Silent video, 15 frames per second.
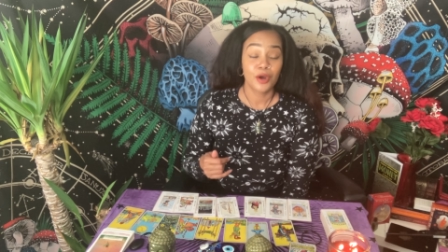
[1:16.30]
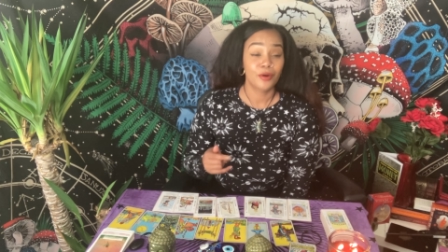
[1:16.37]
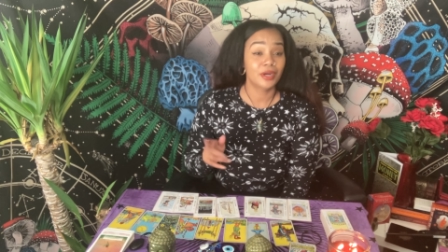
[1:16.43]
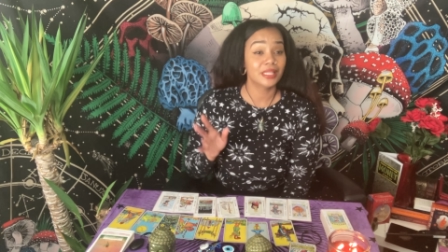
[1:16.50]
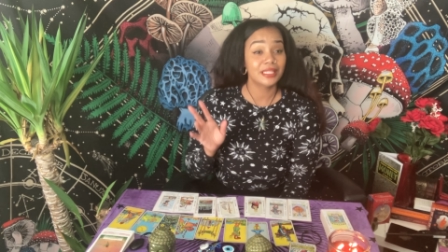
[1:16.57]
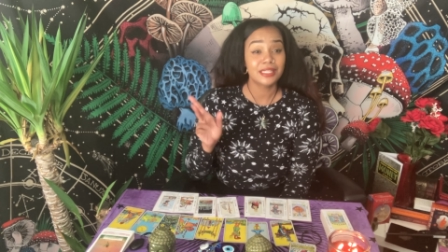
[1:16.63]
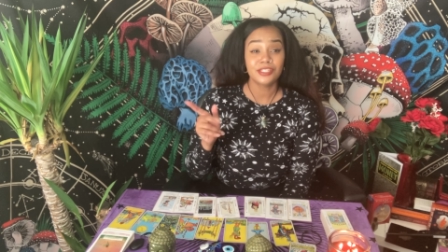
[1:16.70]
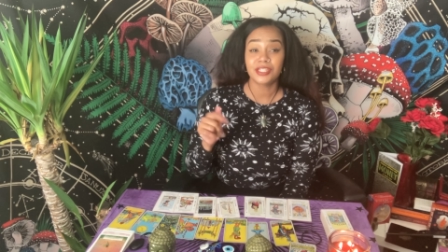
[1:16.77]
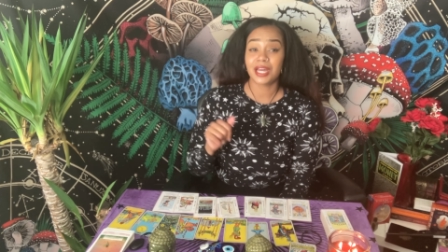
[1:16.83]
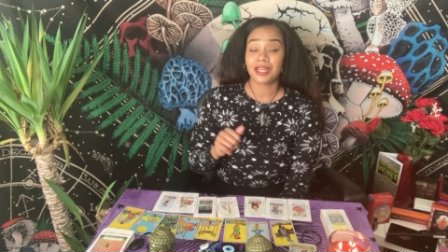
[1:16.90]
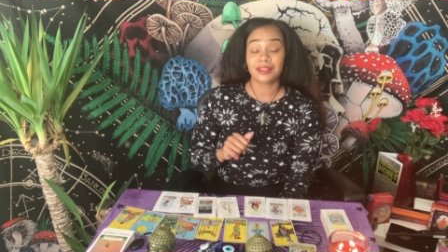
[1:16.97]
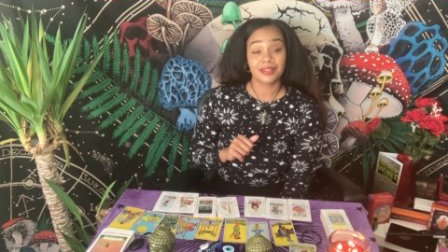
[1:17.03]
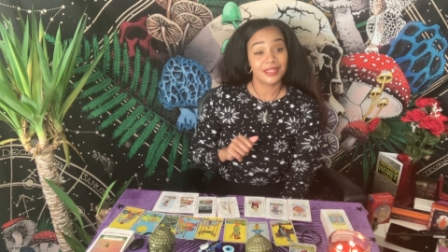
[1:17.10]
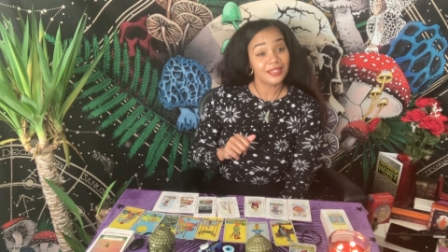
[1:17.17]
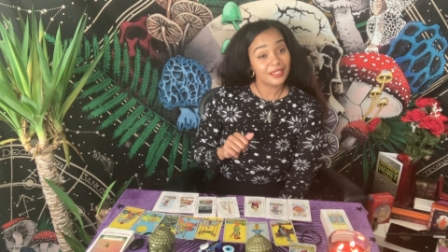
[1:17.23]
Or at least y'all
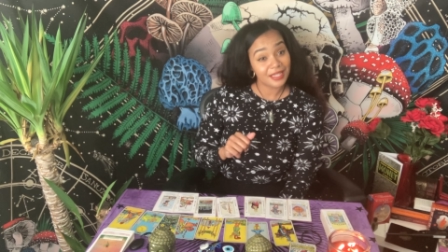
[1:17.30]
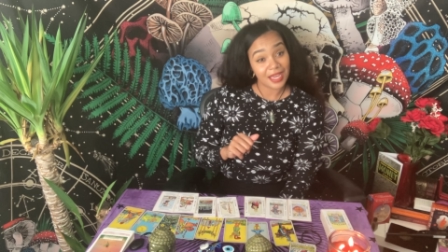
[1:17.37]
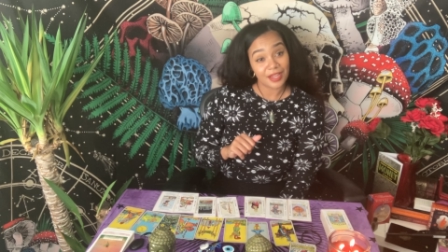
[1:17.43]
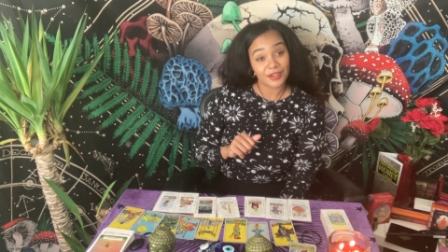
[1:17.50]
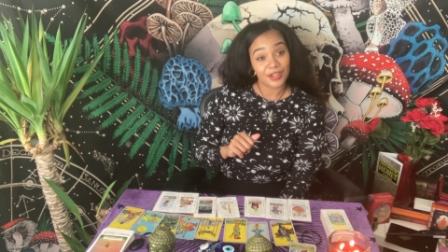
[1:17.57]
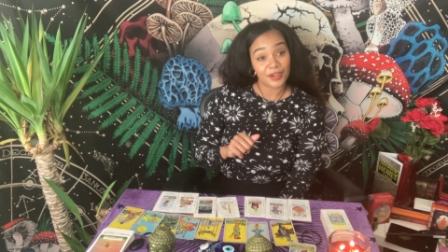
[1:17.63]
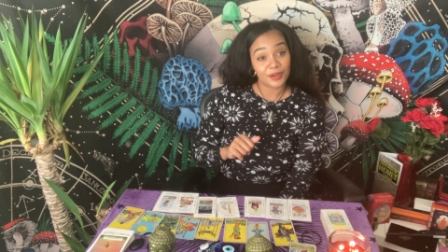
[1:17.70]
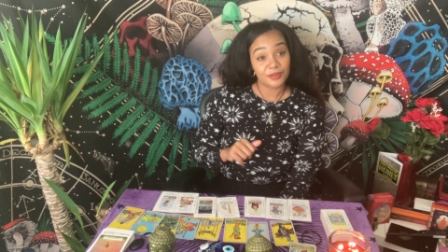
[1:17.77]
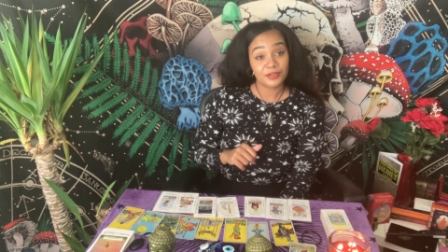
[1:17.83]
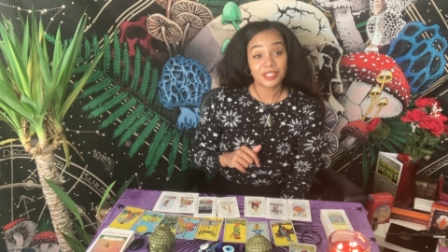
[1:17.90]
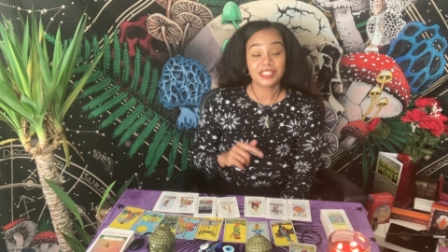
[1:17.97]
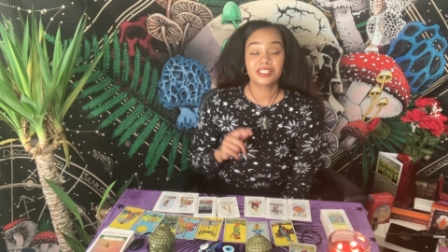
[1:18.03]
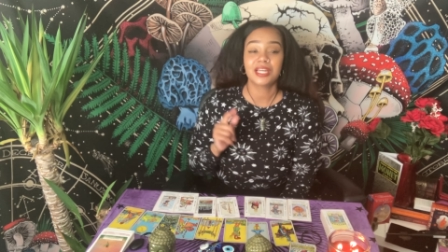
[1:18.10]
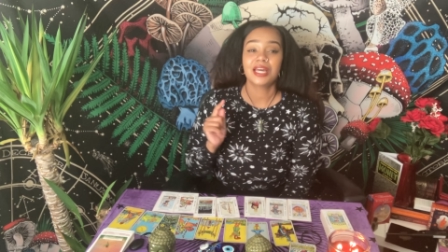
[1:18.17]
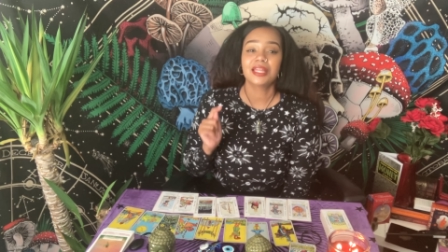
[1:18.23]
think y'all know
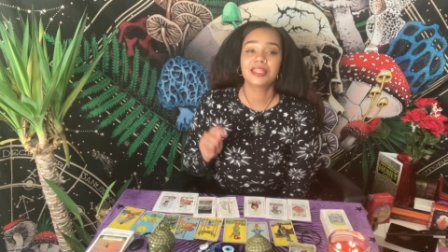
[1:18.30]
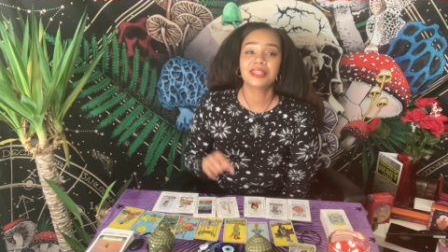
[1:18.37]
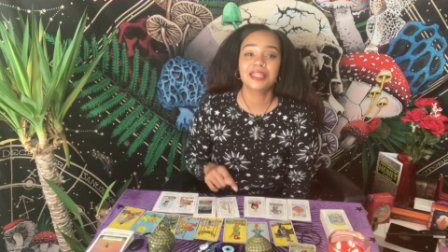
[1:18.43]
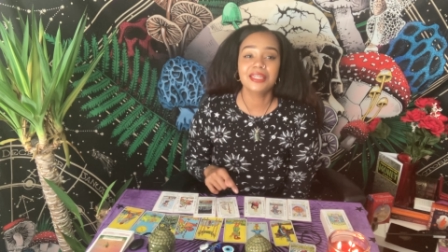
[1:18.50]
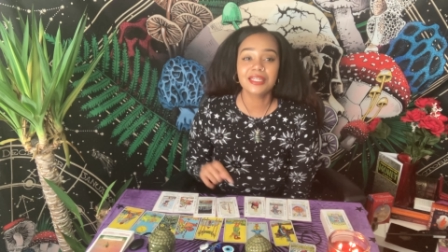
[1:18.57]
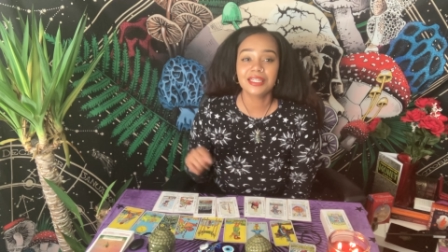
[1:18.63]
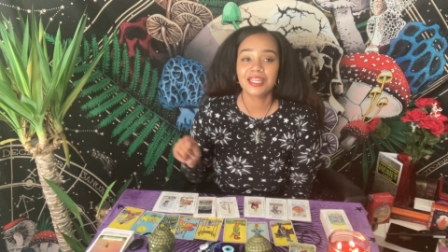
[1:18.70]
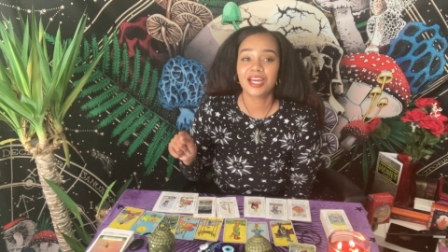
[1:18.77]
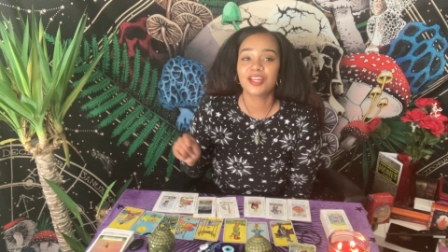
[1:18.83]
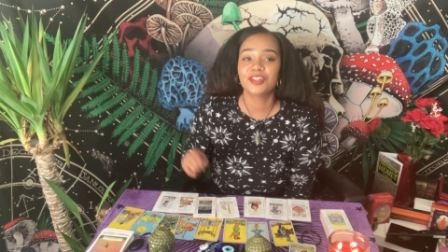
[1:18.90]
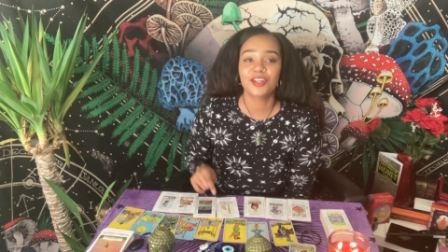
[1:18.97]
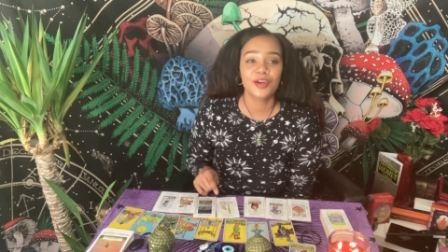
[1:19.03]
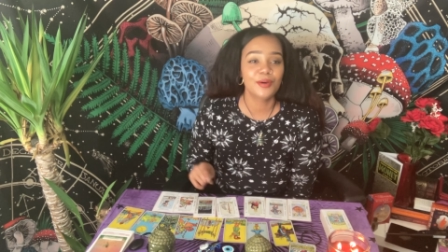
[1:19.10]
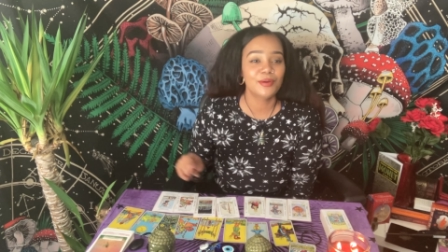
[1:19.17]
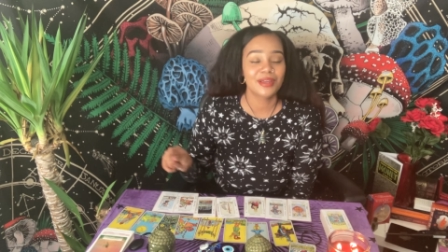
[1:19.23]
because y'all think y'all
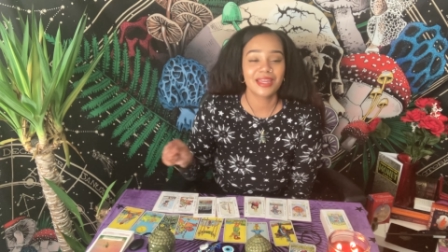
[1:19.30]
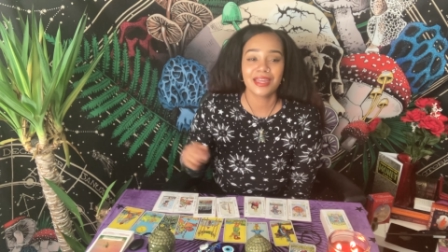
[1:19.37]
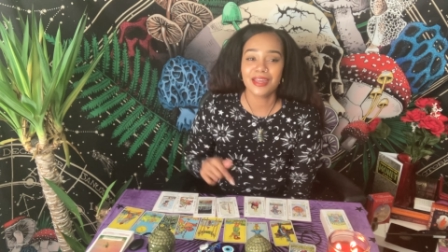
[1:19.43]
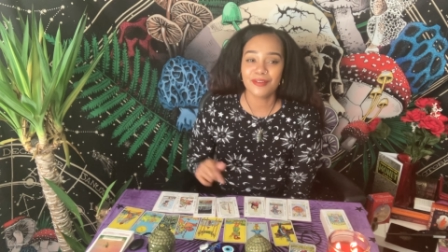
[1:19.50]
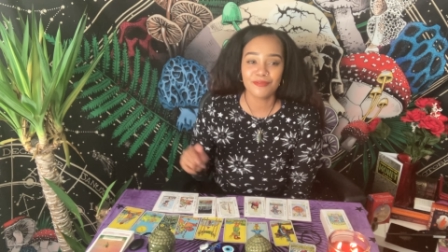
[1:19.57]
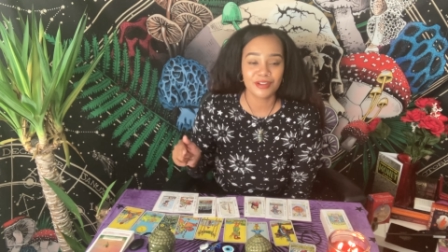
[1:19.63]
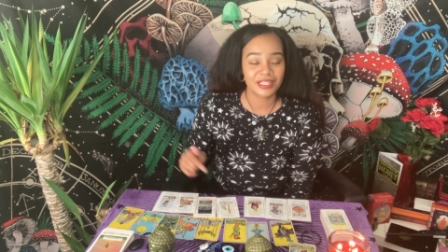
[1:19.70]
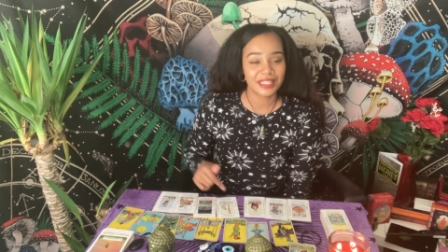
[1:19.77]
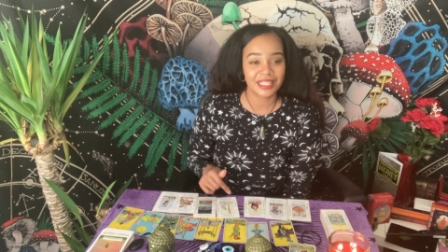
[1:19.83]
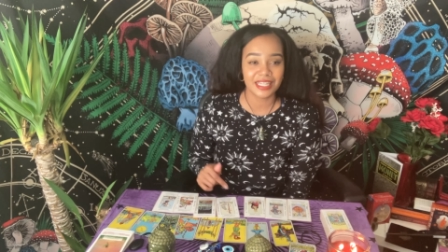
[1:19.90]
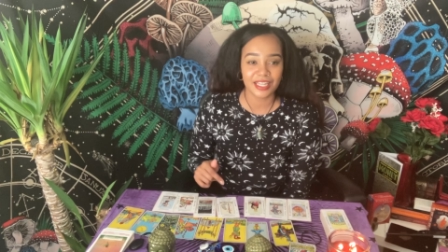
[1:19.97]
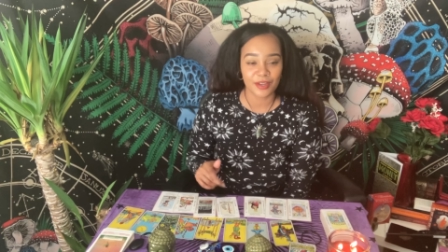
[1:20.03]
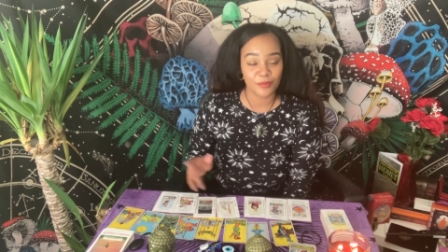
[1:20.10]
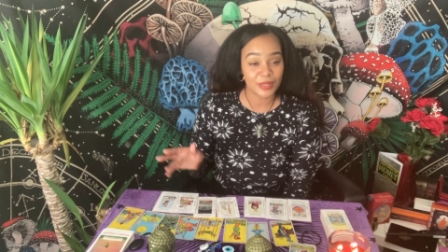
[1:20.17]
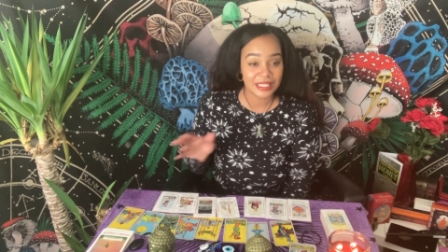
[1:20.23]
know everything
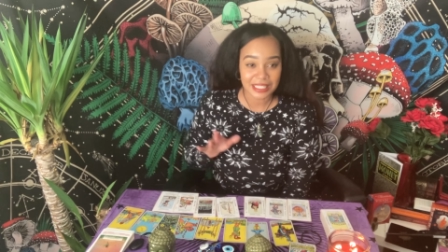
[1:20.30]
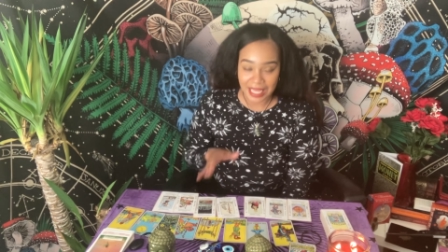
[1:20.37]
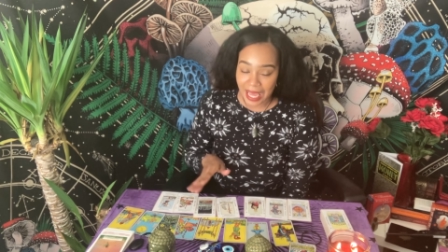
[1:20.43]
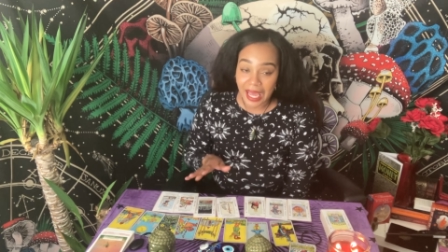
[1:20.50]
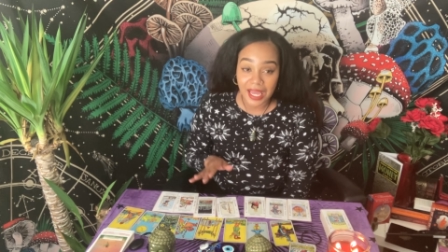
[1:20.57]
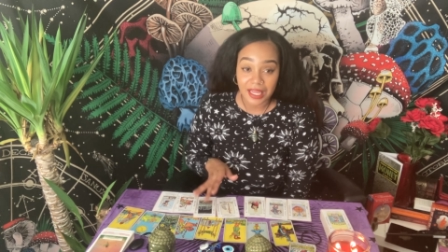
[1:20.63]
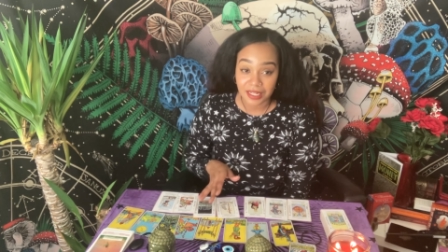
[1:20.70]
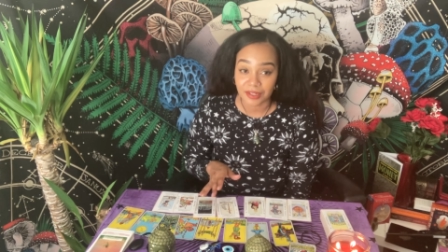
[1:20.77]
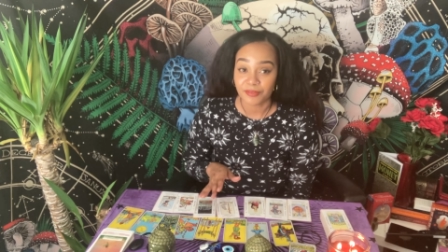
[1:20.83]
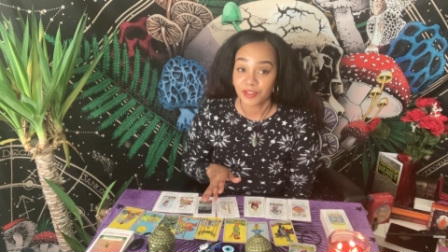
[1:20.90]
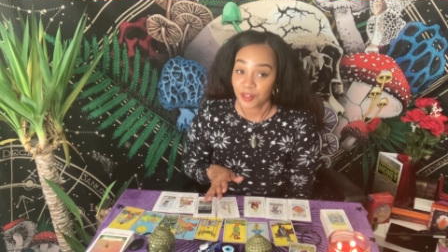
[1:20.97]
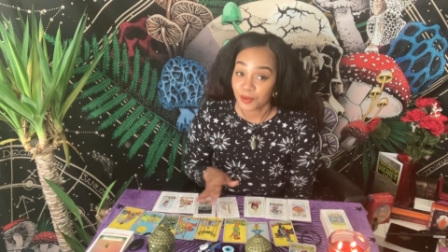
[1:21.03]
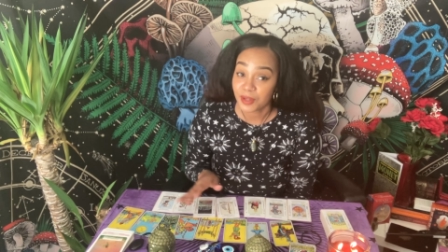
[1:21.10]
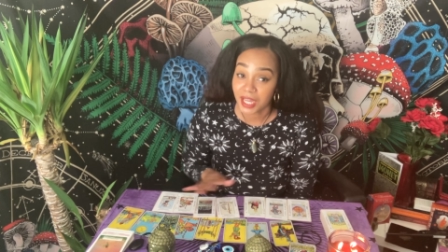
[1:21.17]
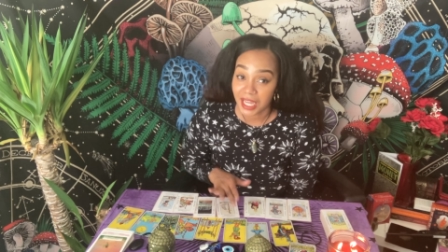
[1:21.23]
and we tired of it,
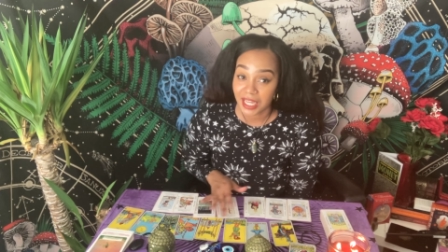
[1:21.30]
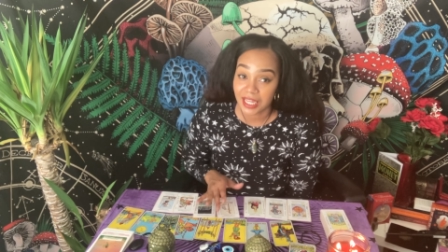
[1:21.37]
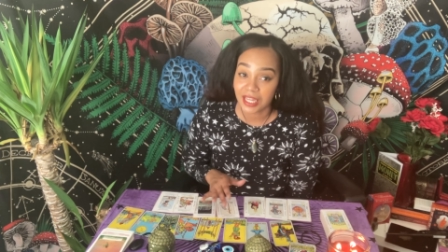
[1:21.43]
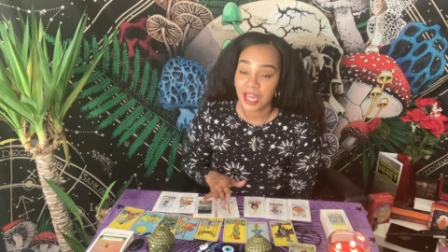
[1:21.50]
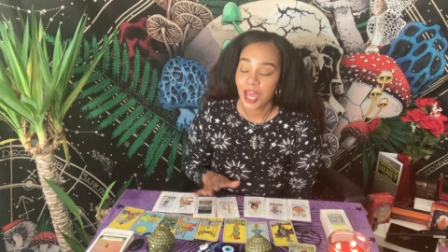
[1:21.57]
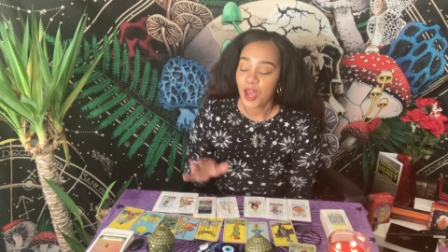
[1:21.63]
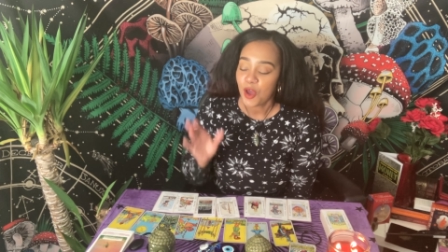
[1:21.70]
okay?